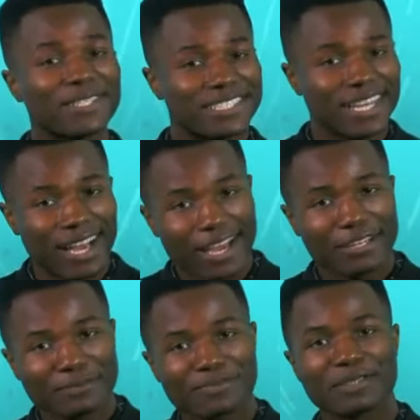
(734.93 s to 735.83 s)
The game is
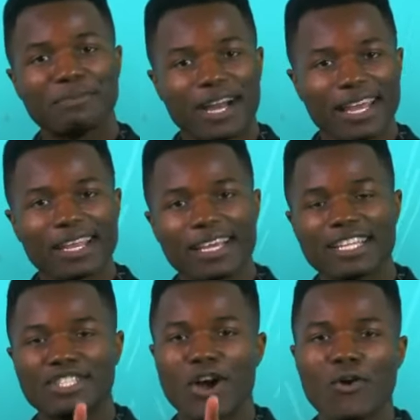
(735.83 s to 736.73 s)
done.
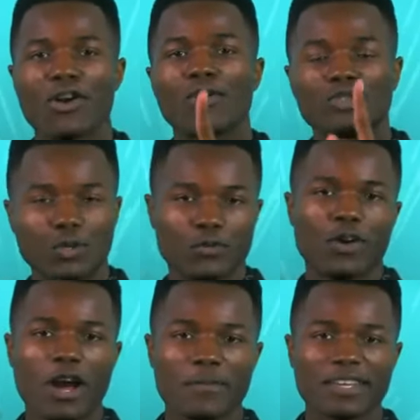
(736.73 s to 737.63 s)
But don't go
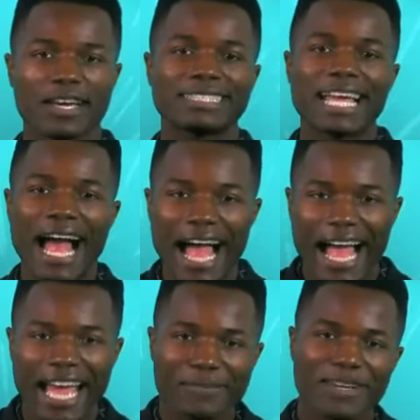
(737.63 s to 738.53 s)
too far because
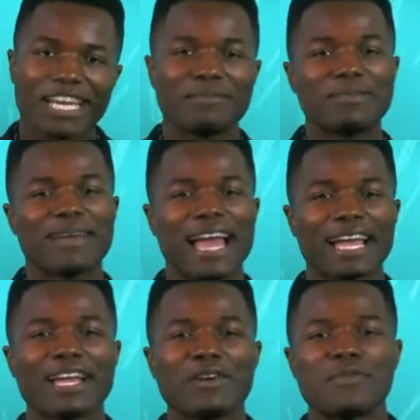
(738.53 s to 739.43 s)
I am going to be
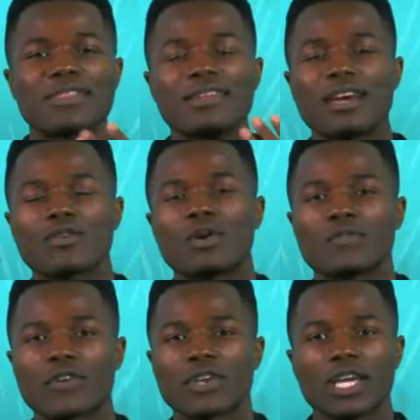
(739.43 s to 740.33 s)
back with
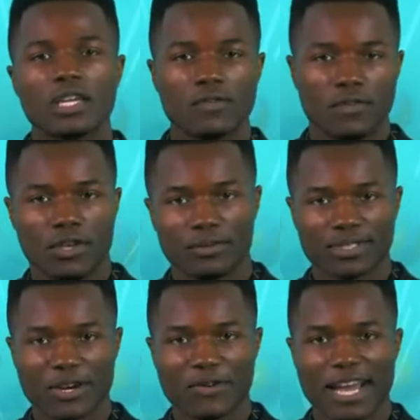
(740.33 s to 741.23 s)
another one for you in a
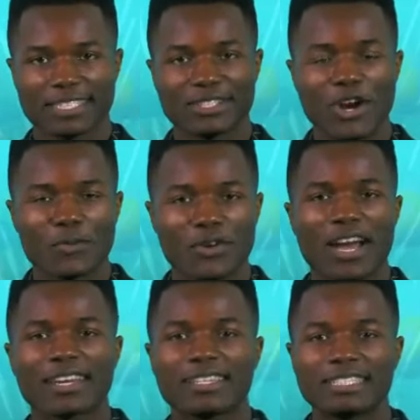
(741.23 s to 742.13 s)
few. All right. So I
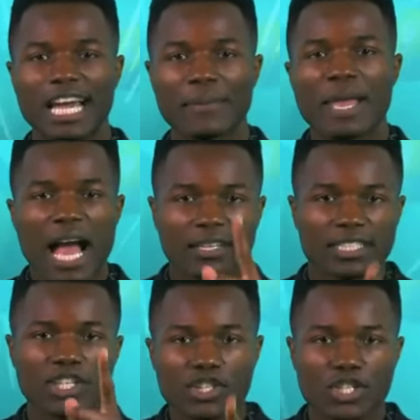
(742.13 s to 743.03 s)
hope you all had a good time.
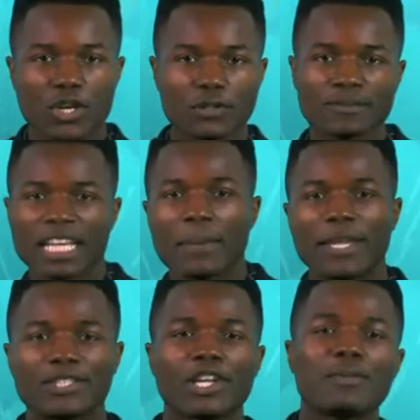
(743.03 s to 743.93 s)
I'll see you soon.
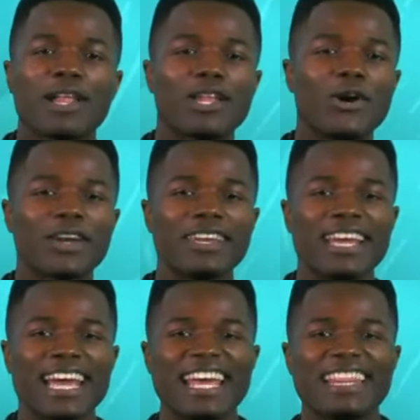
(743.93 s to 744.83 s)
I'm Big by
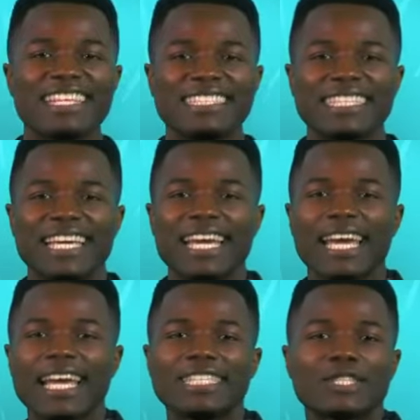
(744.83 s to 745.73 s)
Logan, and this
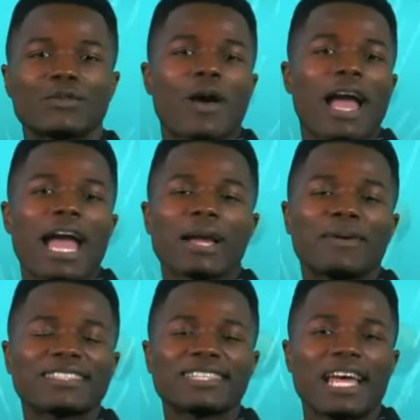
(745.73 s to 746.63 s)
is
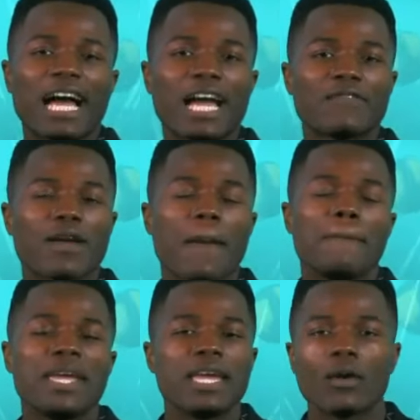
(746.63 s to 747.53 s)
Swagbucks Live.
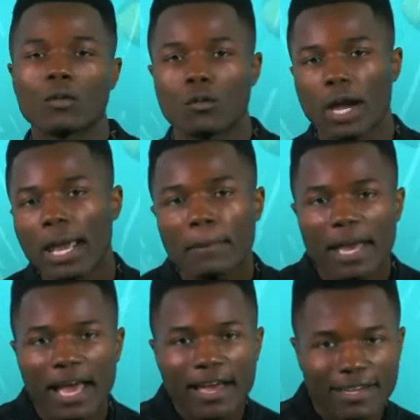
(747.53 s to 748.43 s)
Be
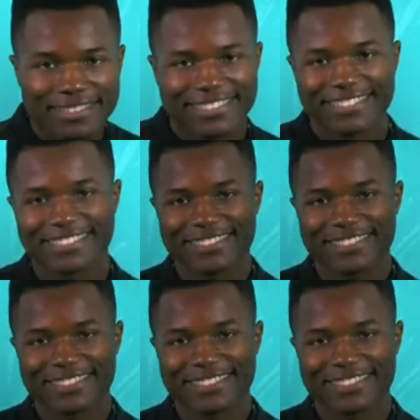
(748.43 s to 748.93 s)
right back.